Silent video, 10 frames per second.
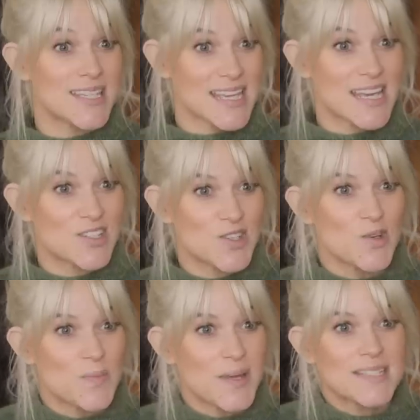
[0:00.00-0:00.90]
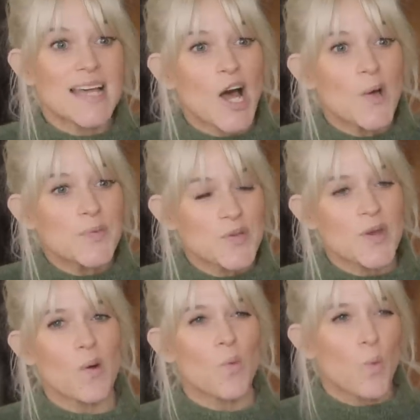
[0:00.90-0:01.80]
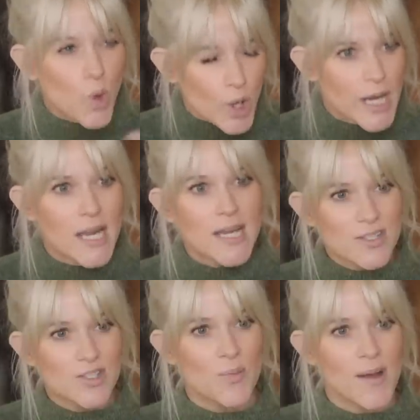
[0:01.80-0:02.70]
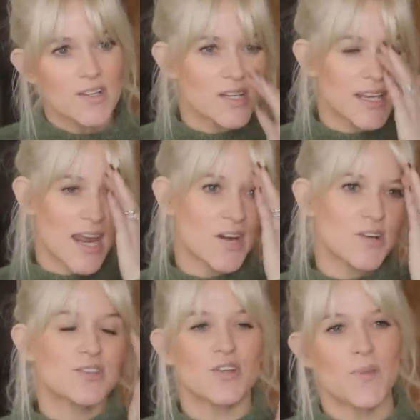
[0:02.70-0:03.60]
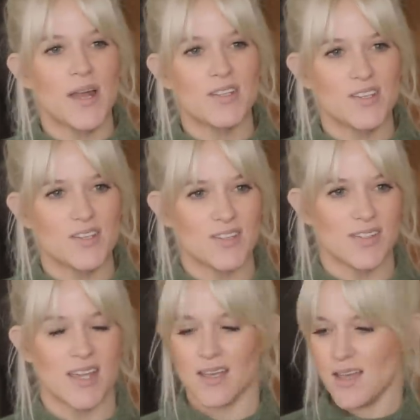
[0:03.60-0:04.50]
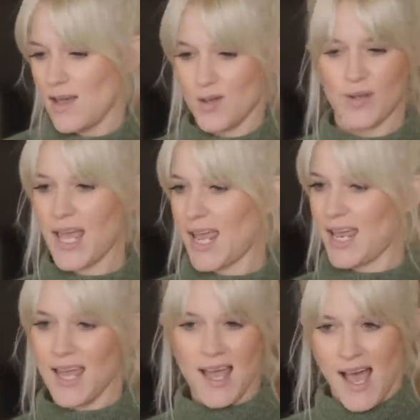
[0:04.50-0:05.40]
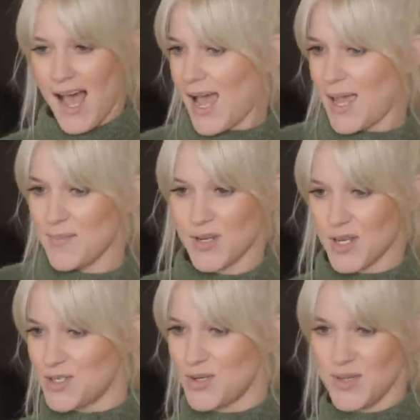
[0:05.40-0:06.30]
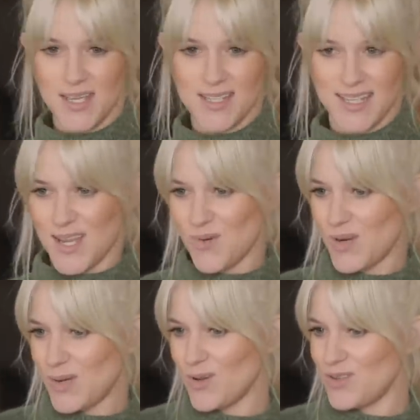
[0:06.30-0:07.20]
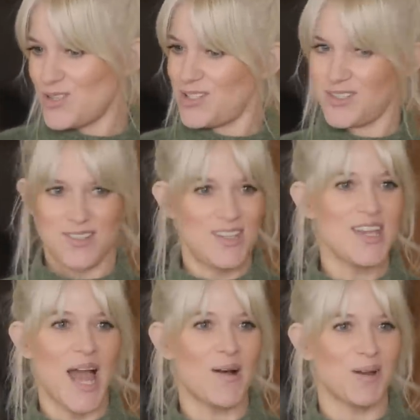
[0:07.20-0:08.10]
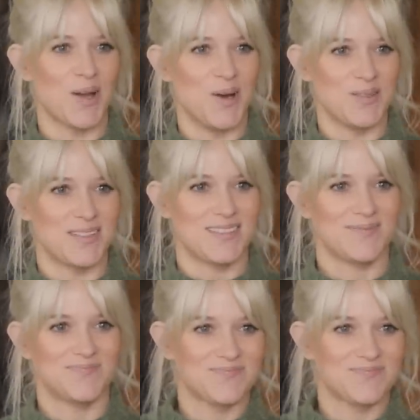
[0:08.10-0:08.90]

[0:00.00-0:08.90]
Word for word: singing too because it helps you not worry so much and care so much. And it's just like, okay, I'm going to do this and we will just see how it goes.